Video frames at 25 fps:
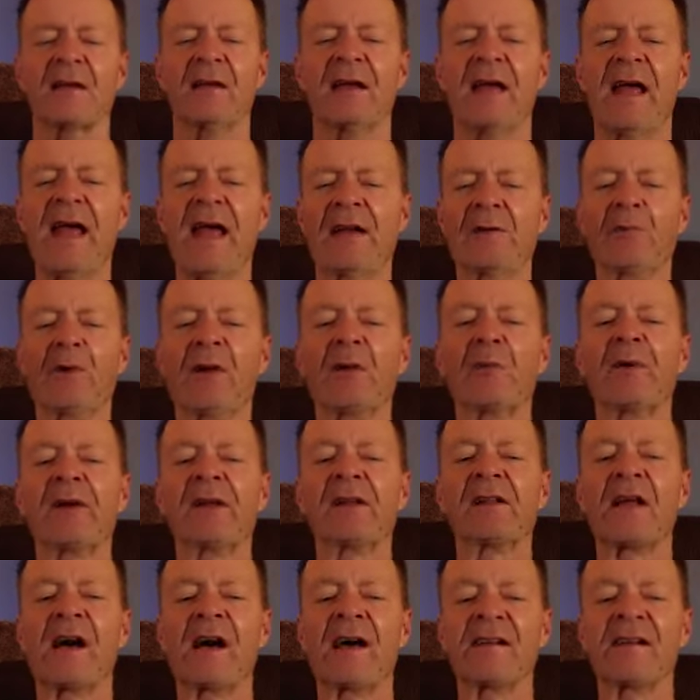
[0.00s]
and we
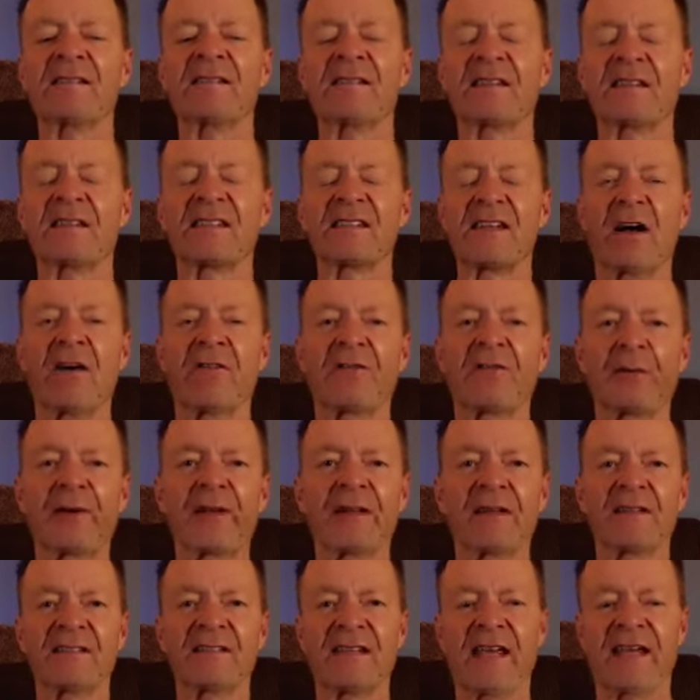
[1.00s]
realize that self
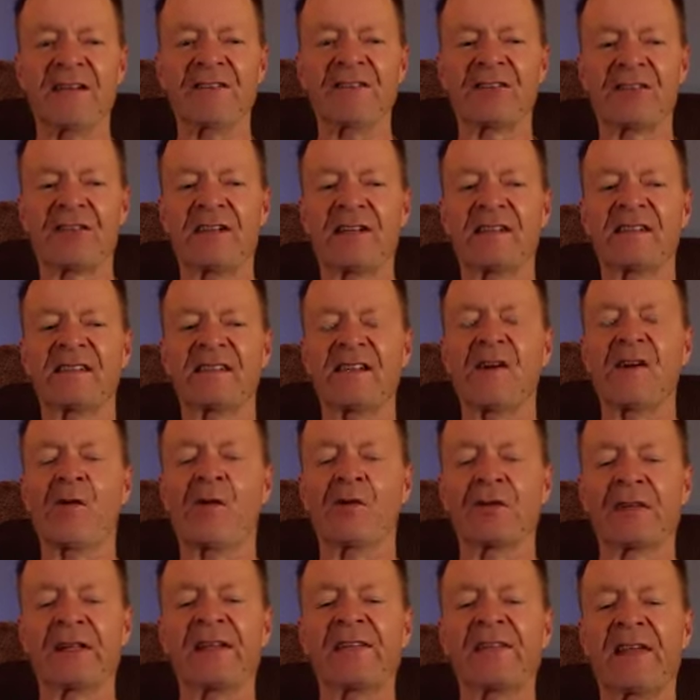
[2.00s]
realization is the
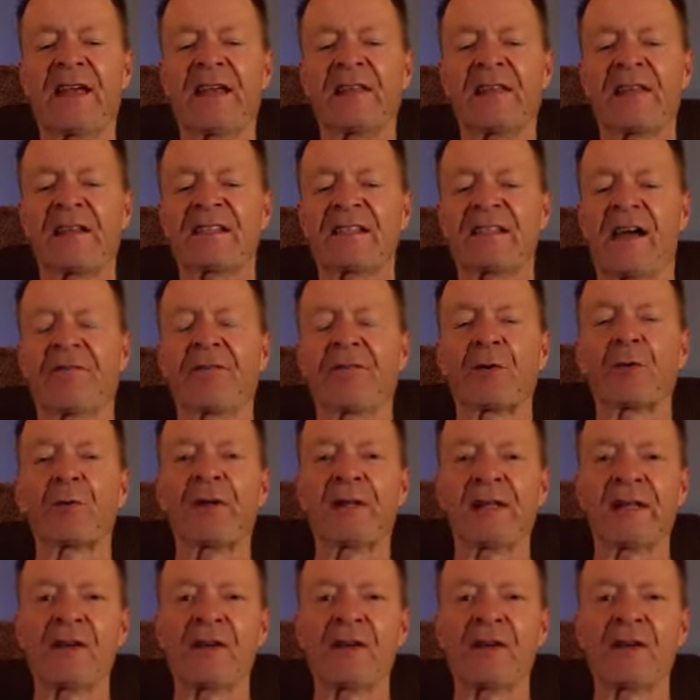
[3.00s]
only thing that's ever really